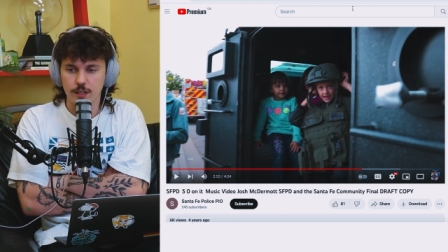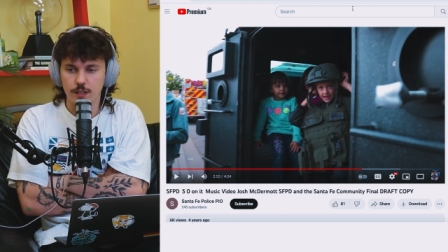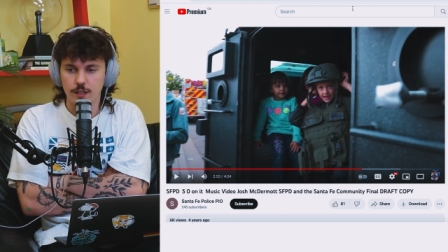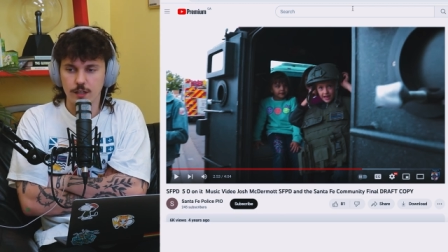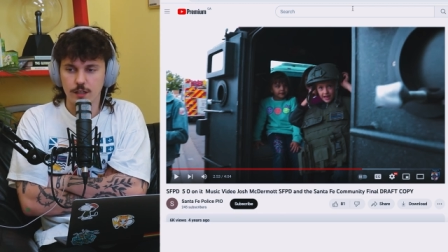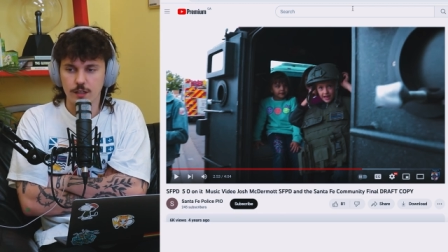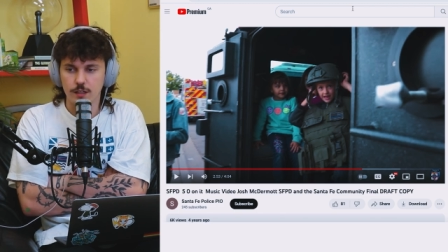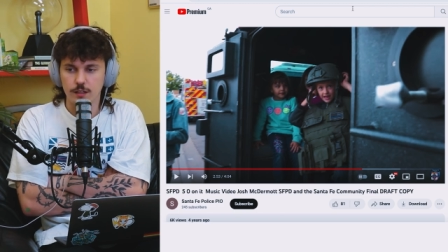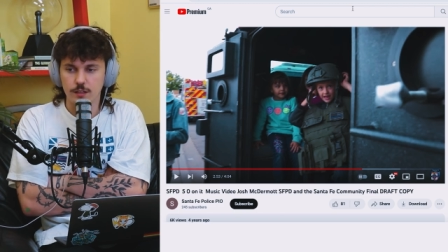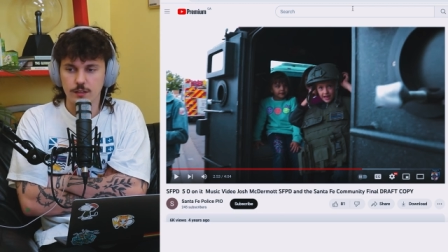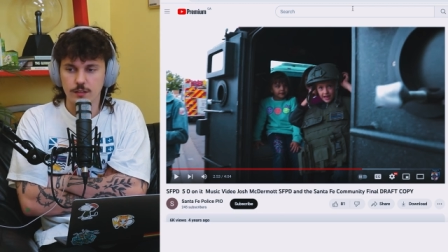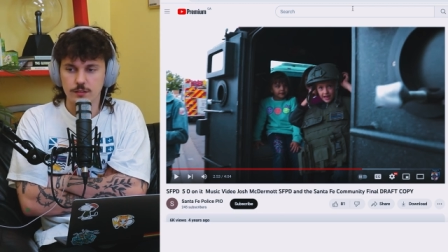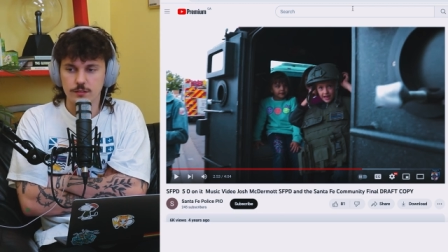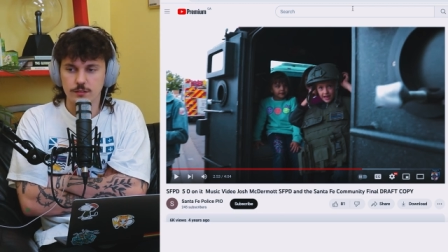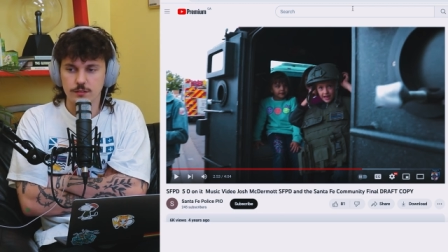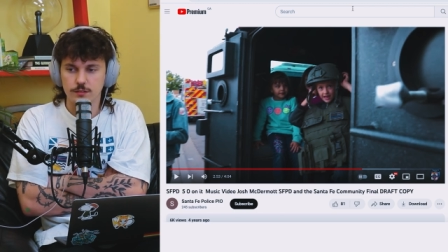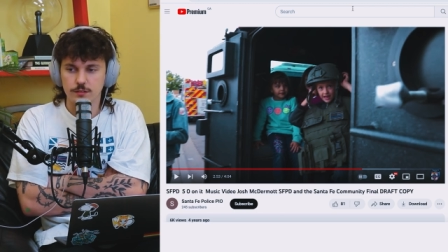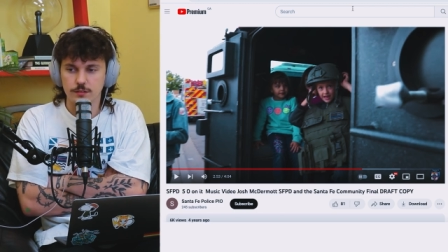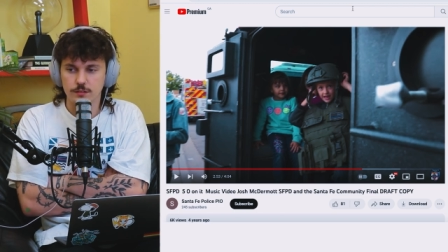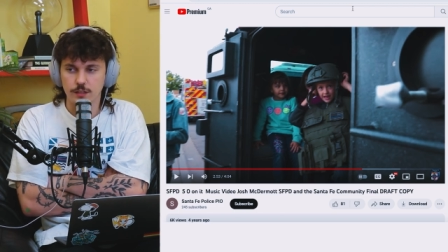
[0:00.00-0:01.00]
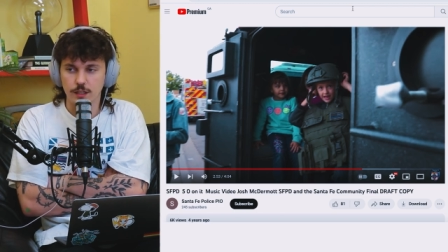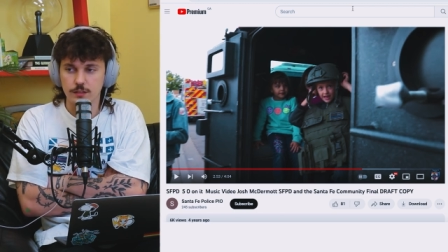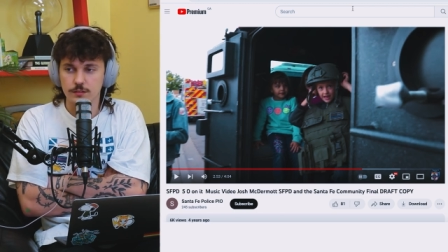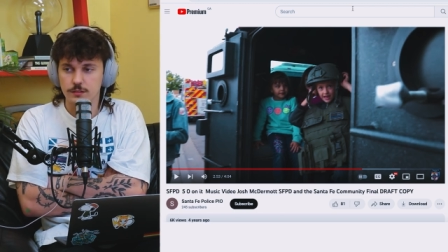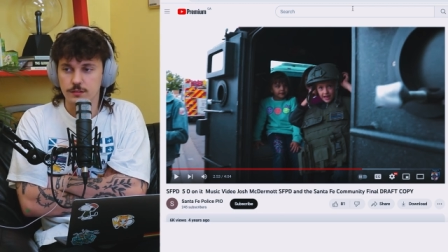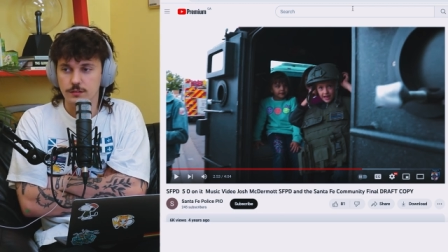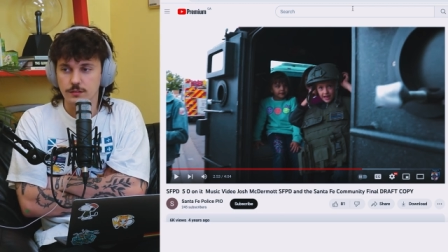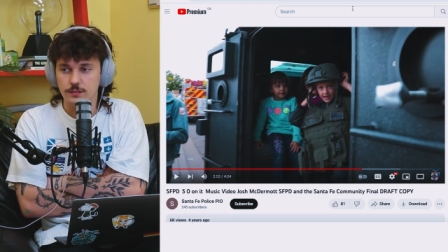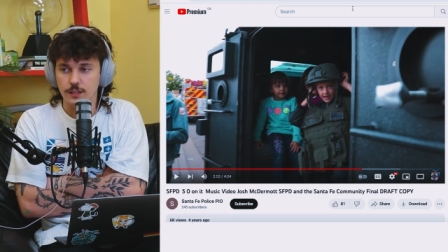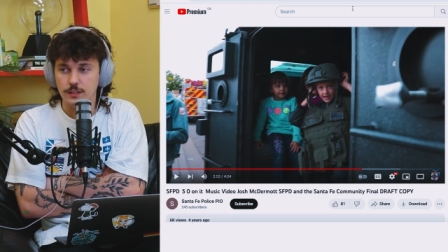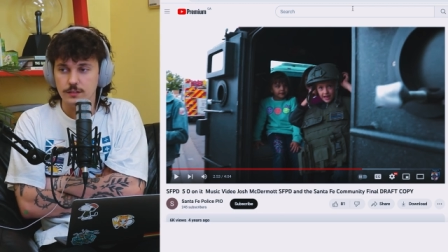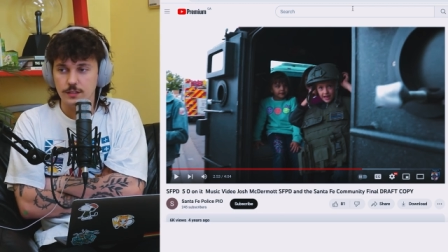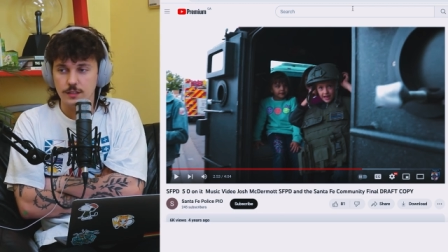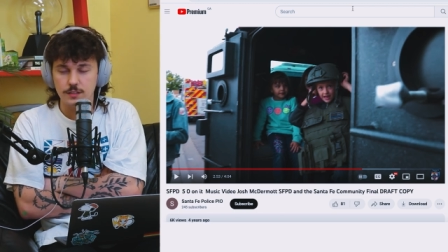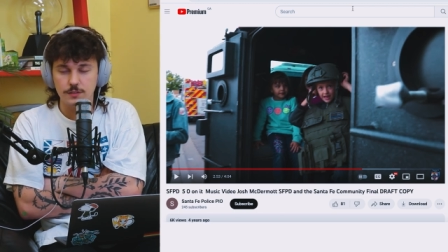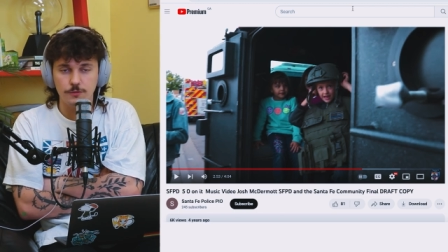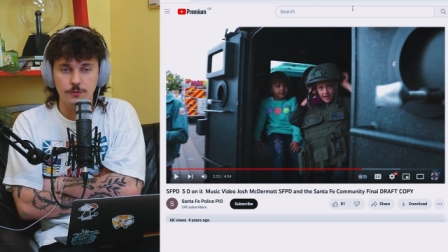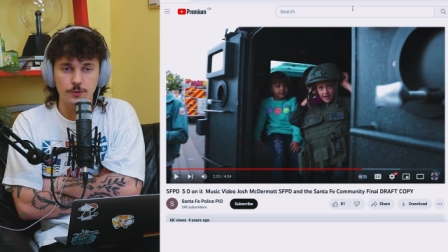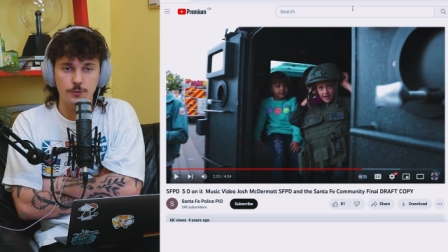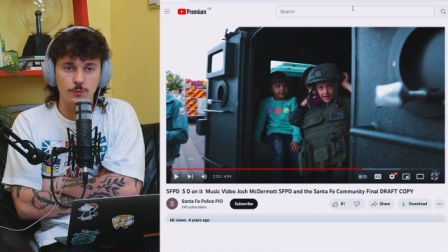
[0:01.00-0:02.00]
That
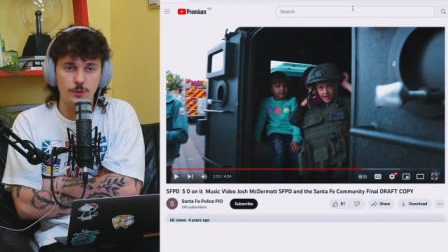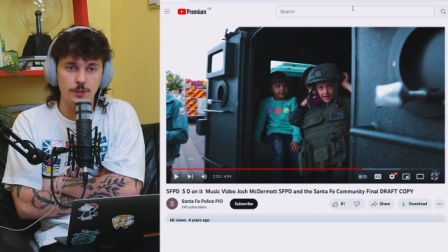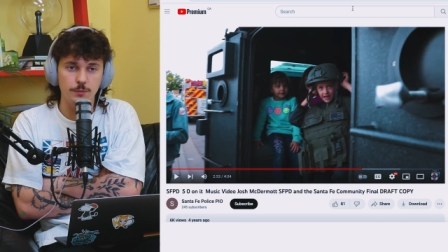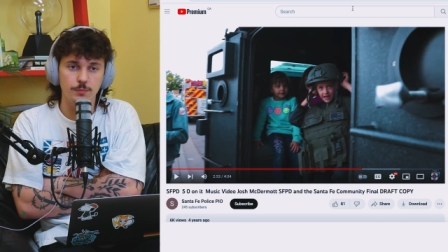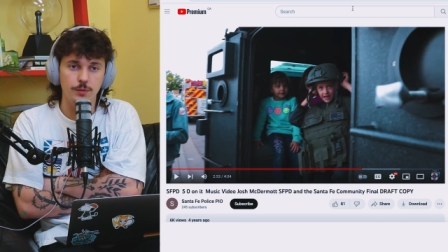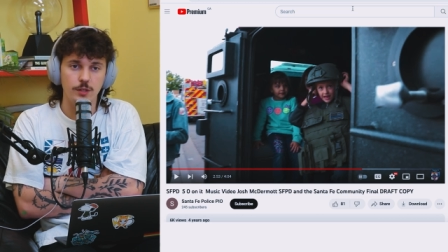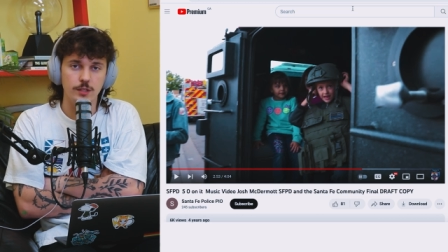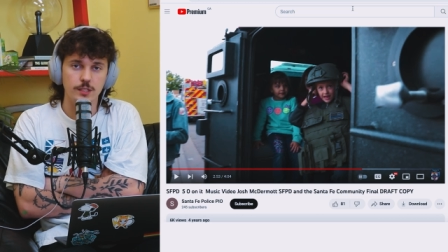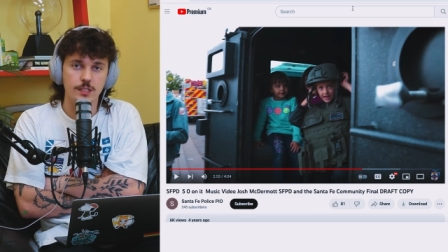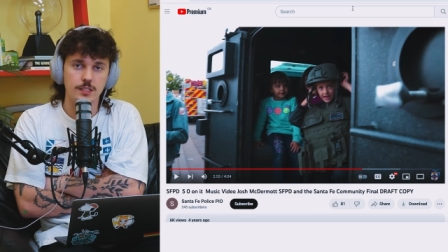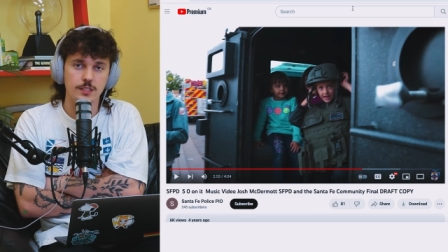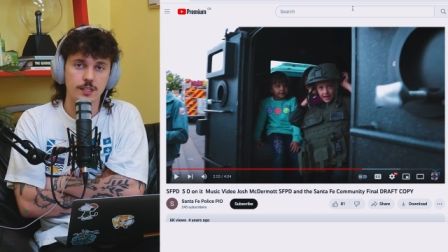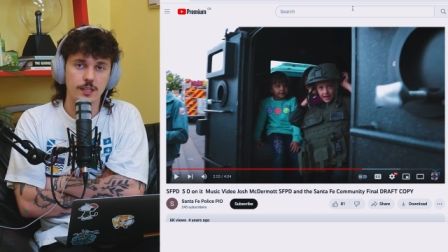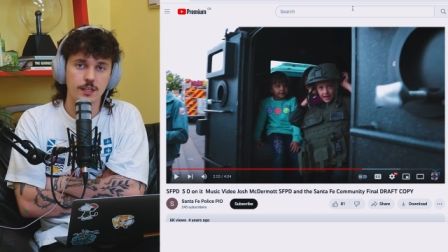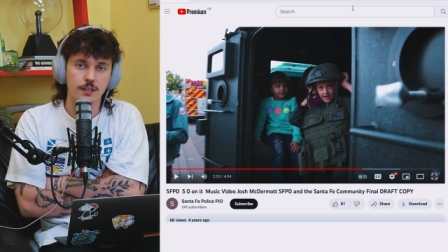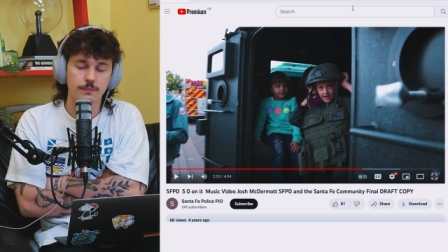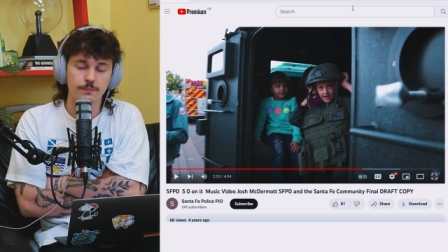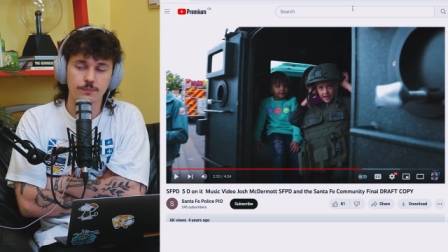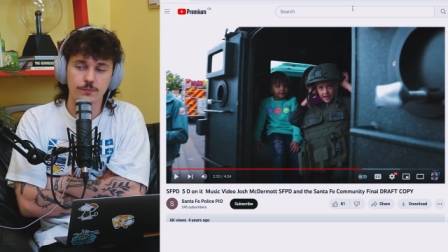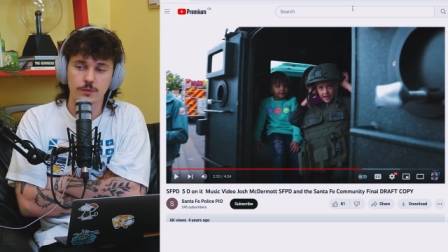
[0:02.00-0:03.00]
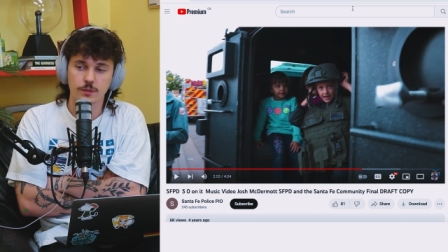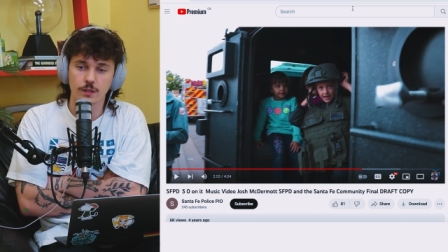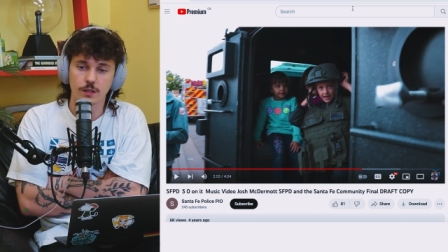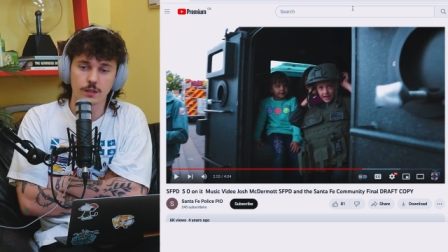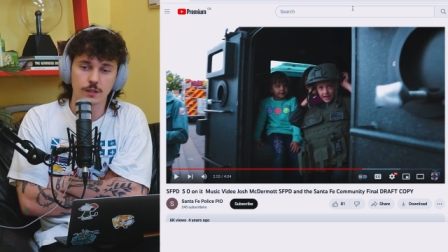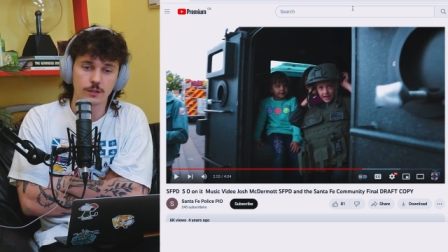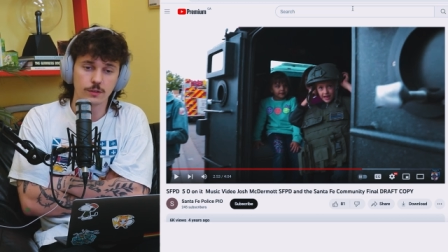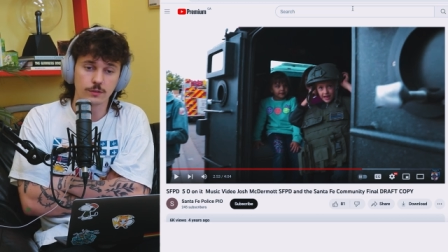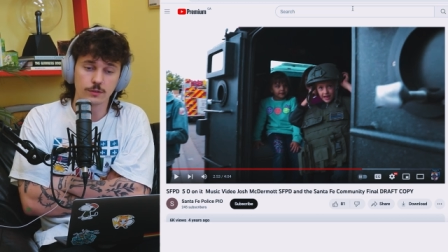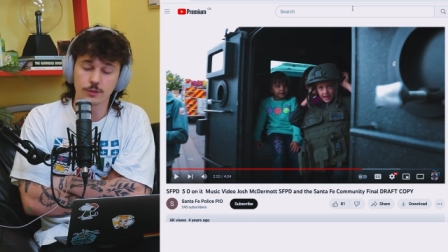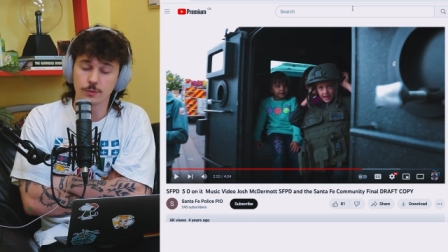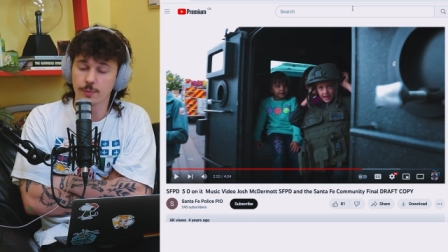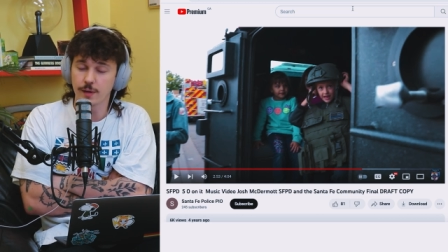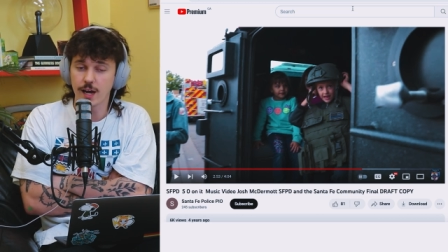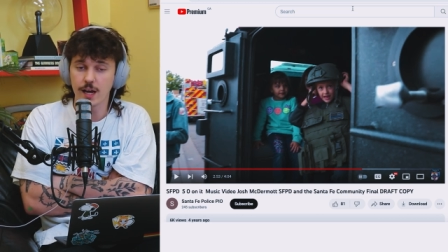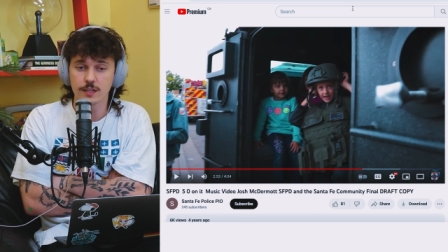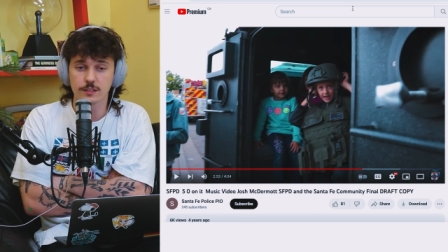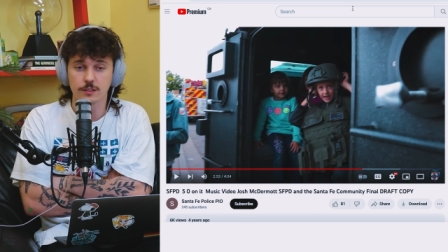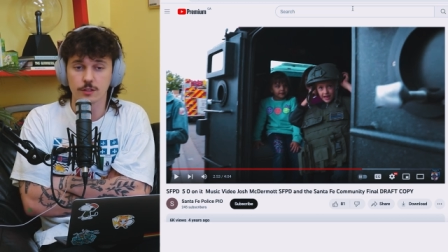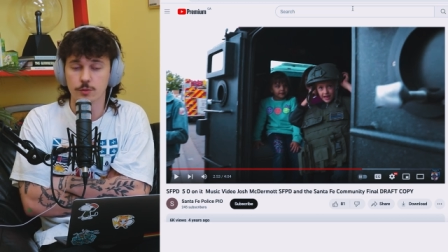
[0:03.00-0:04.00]
does it for the written part of the exam. You
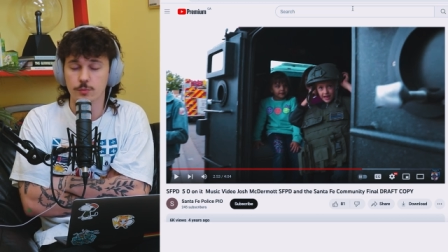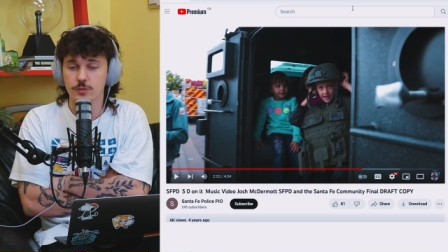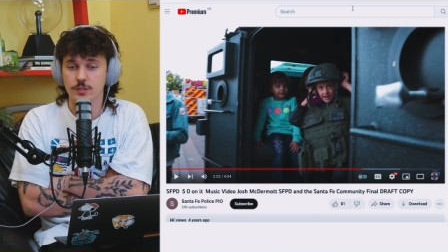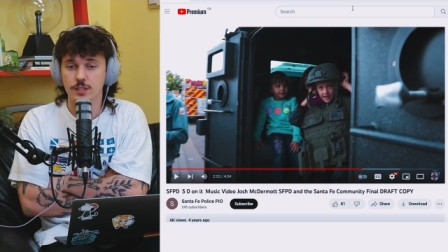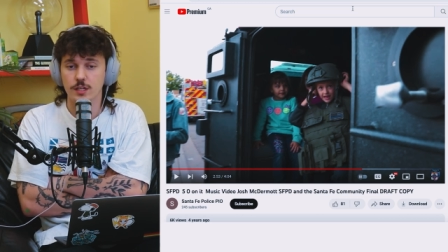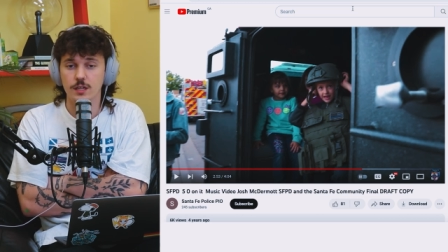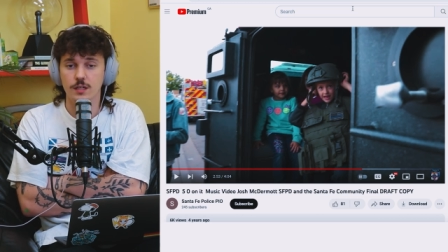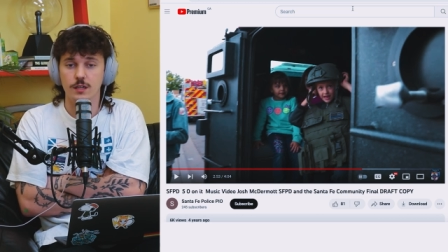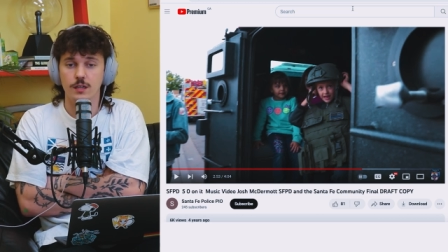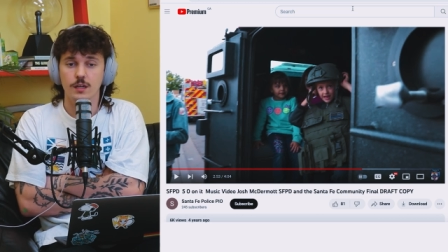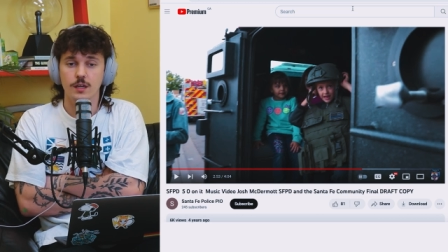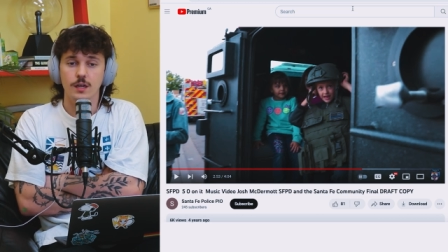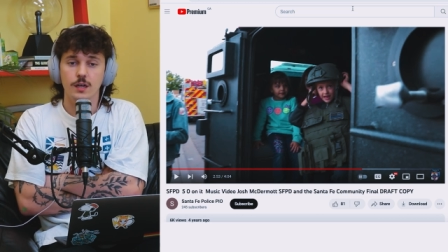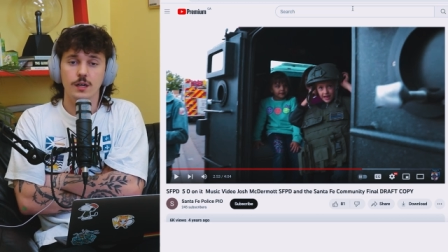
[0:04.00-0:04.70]
pass 100%.